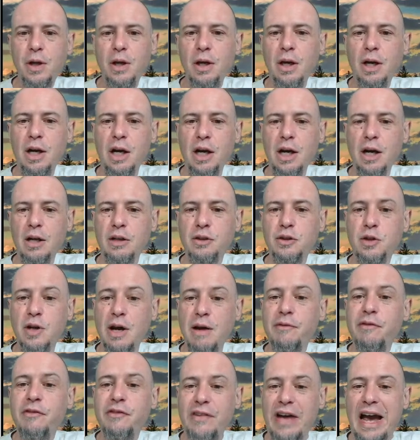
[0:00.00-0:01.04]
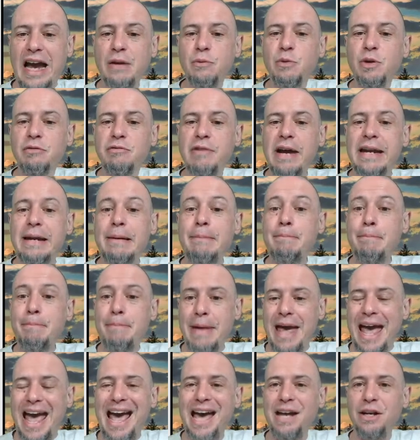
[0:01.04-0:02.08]
Uh, so I'm fine with writing
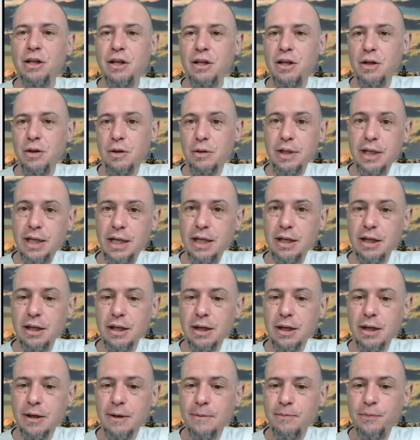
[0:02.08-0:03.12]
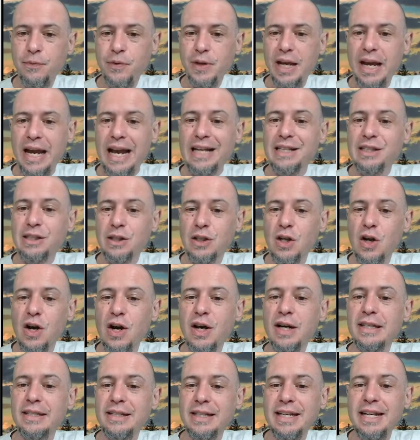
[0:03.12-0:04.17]
bad code here, as
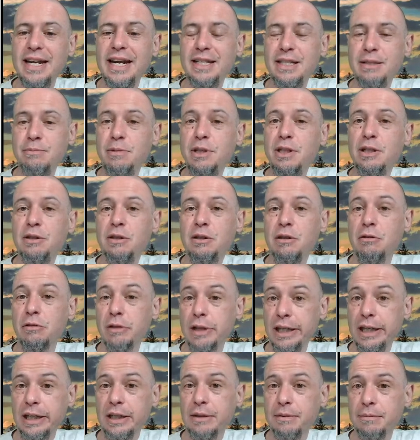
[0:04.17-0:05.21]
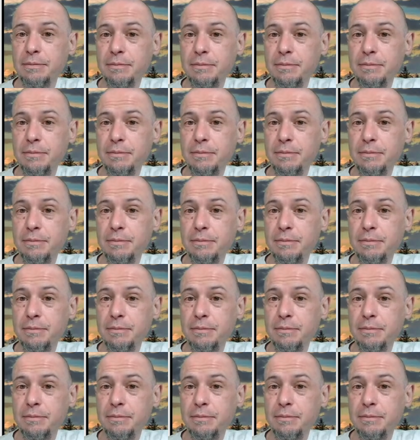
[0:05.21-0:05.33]
long as it gets me to green.